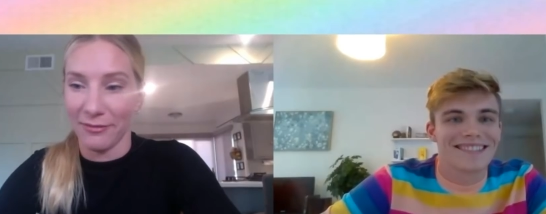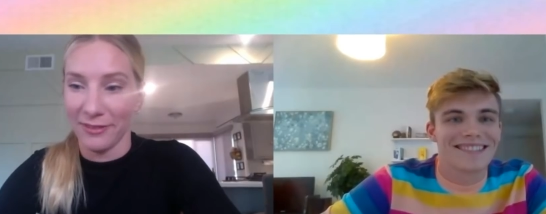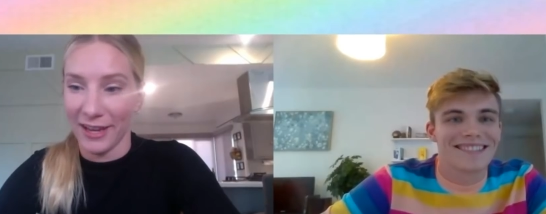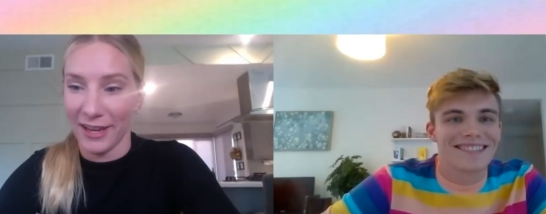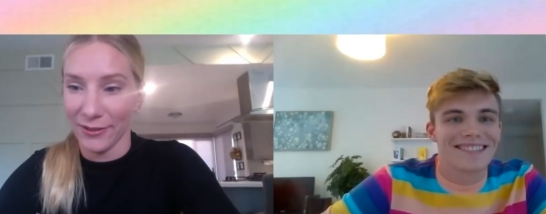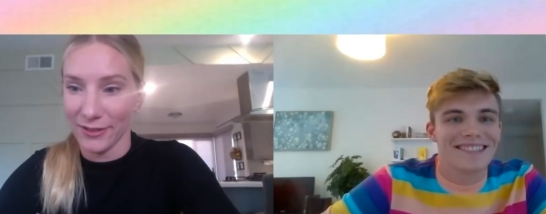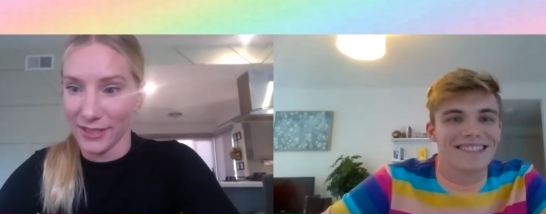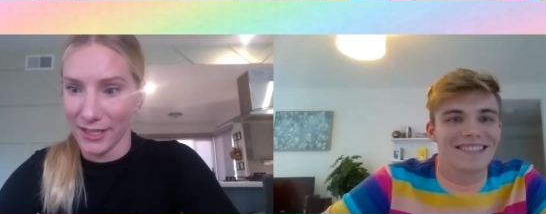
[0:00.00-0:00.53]

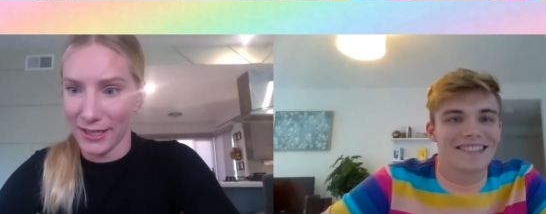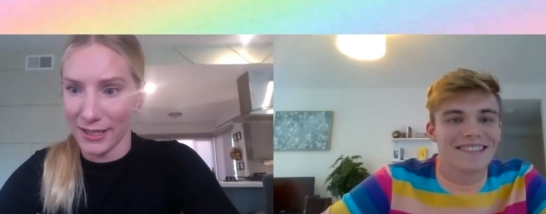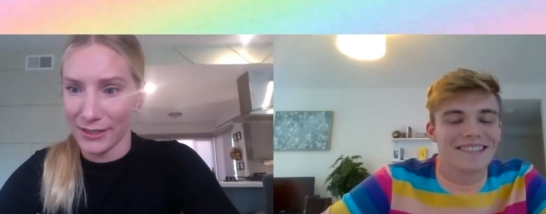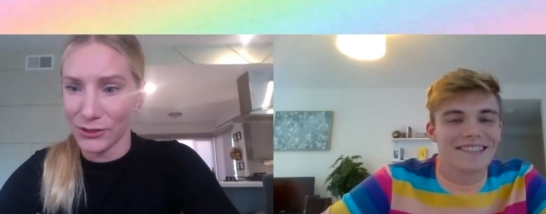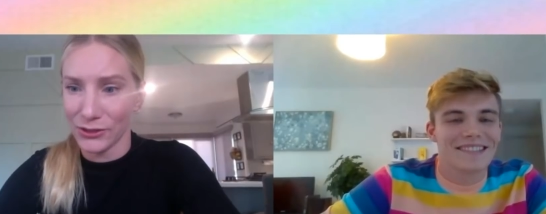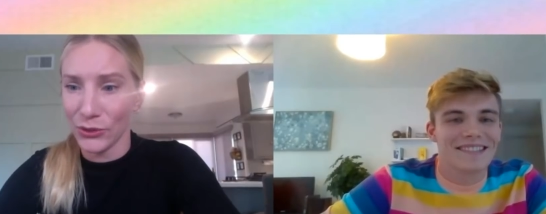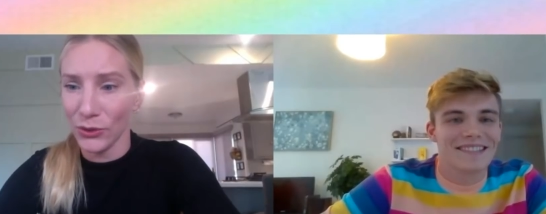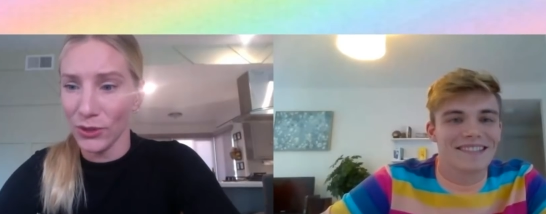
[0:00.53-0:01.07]
Speaker 1: I was like,
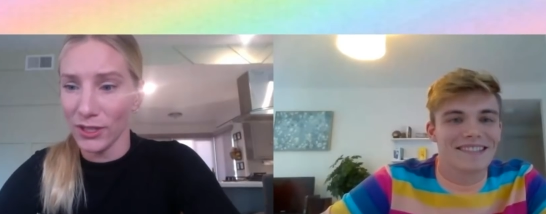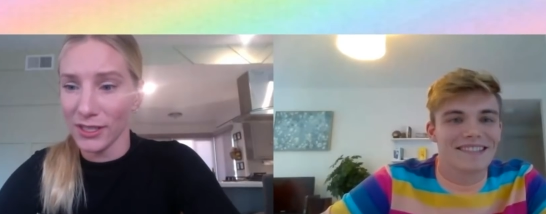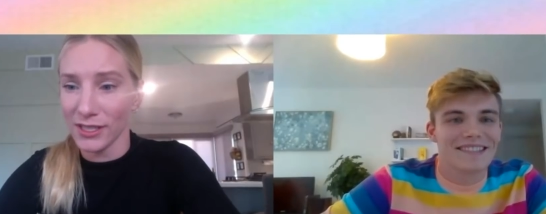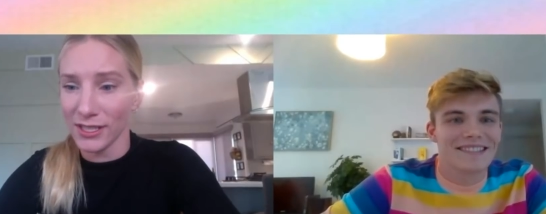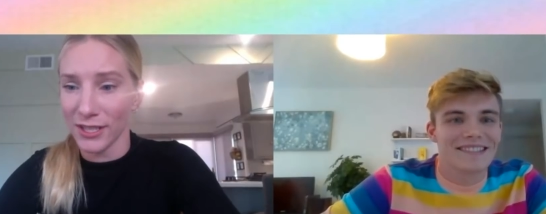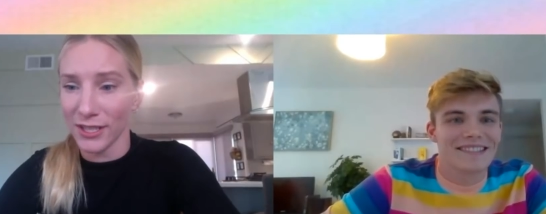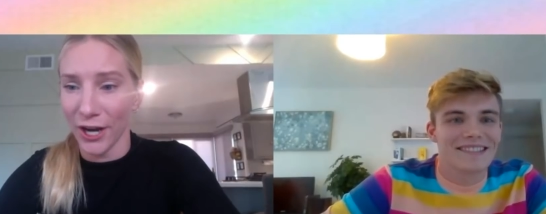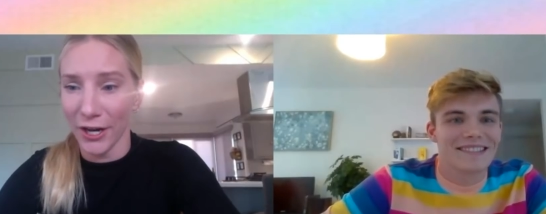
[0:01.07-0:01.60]
school
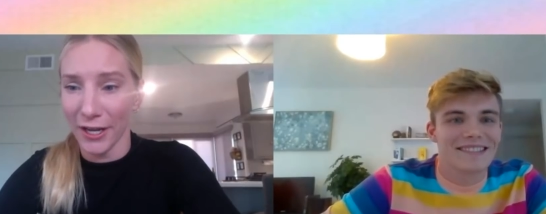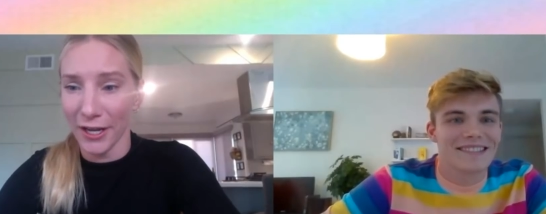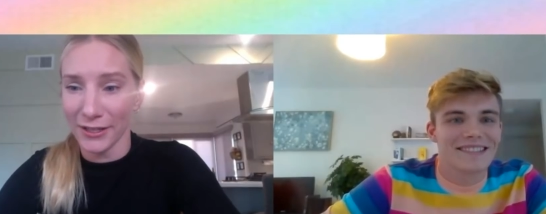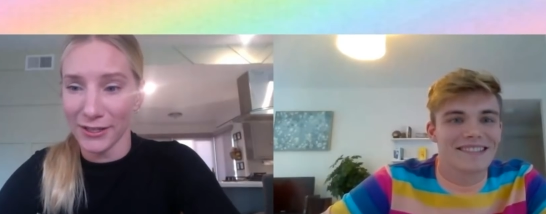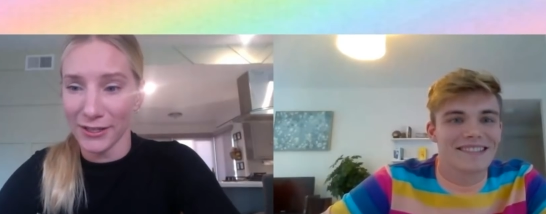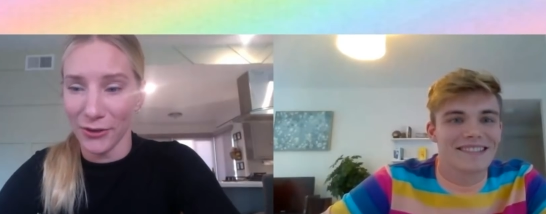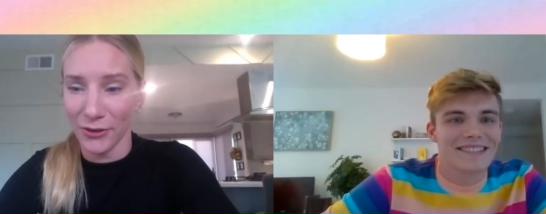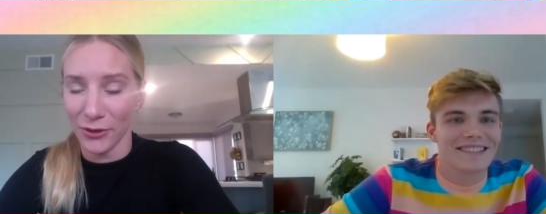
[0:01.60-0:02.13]
is starting
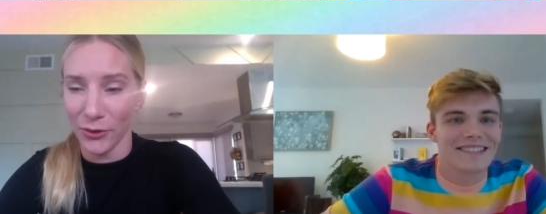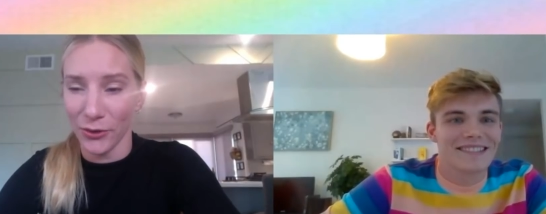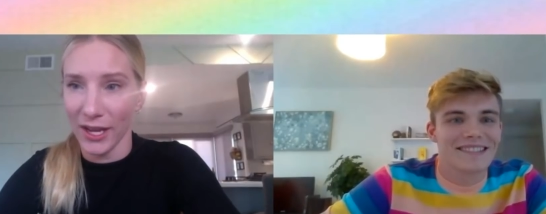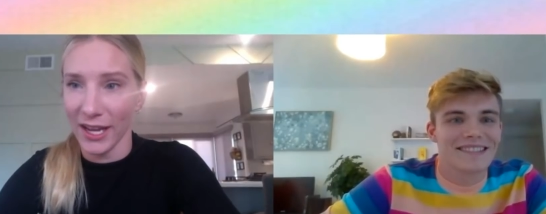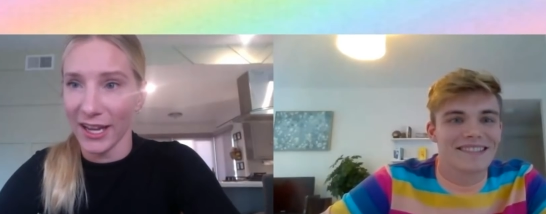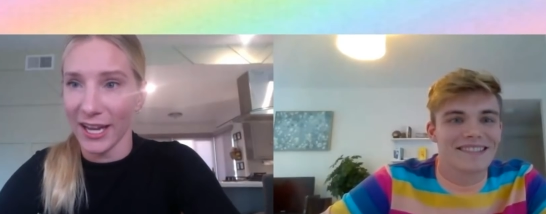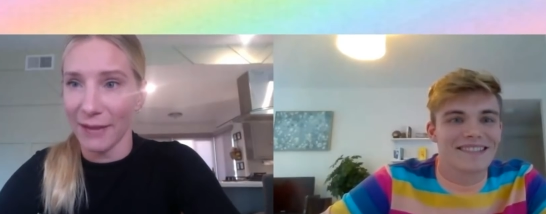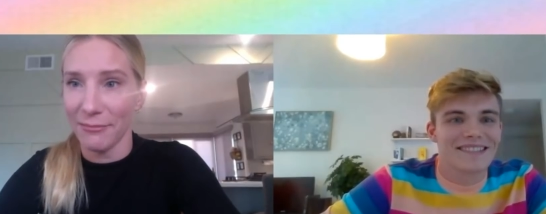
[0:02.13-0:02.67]
so
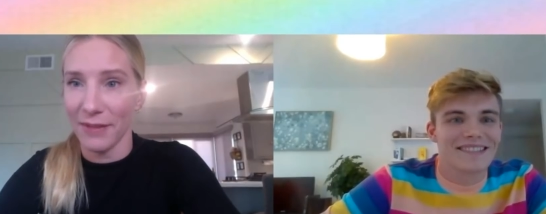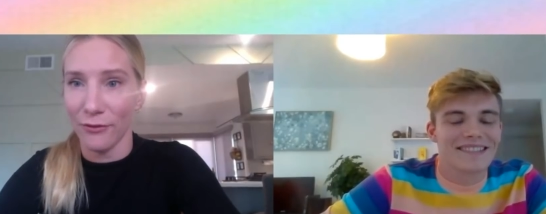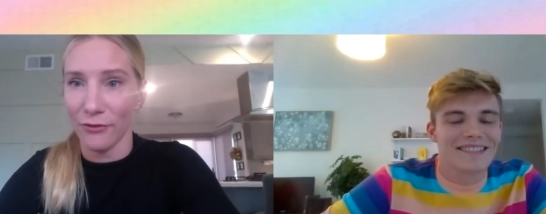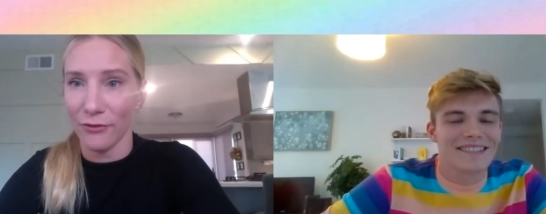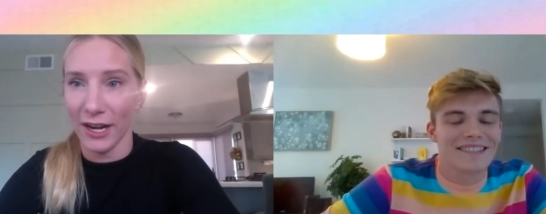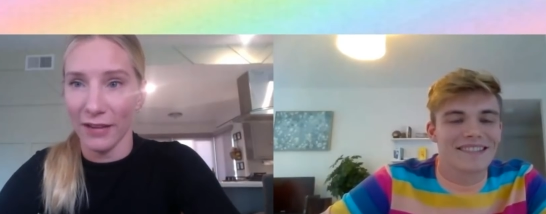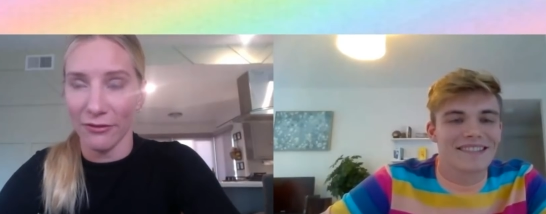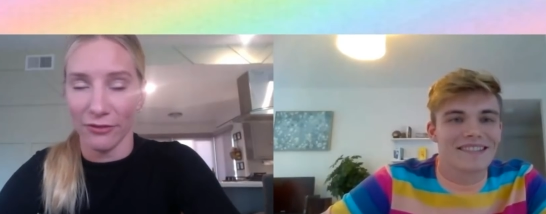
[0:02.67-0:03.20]
quick. I'm not
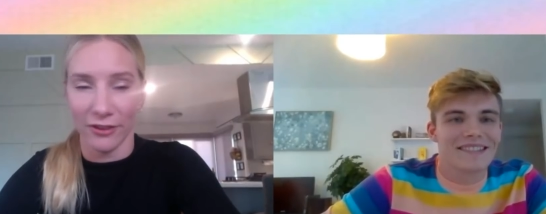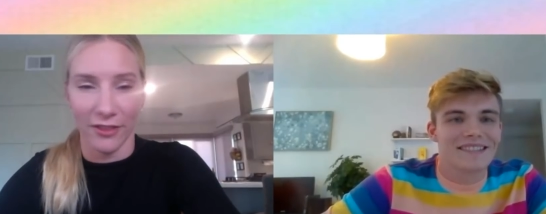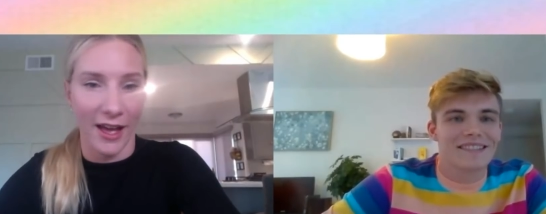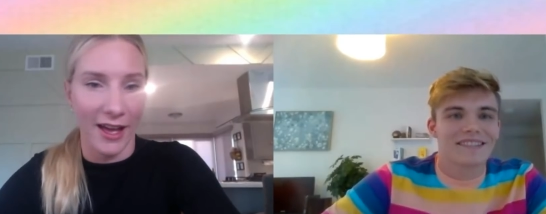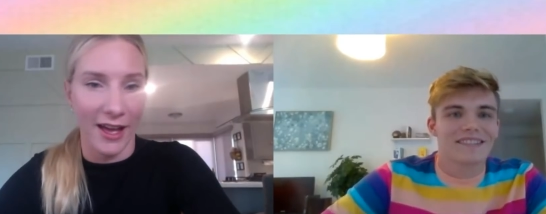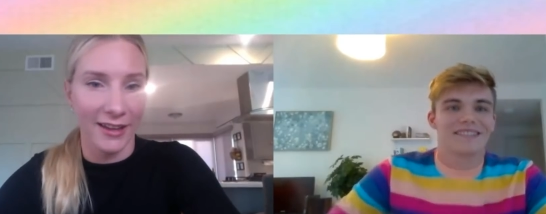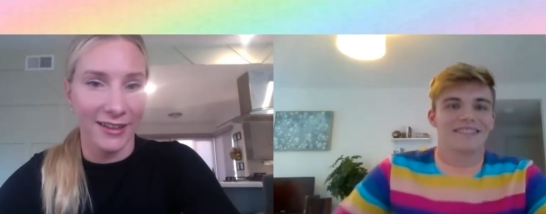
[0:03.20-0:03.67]
ready for that.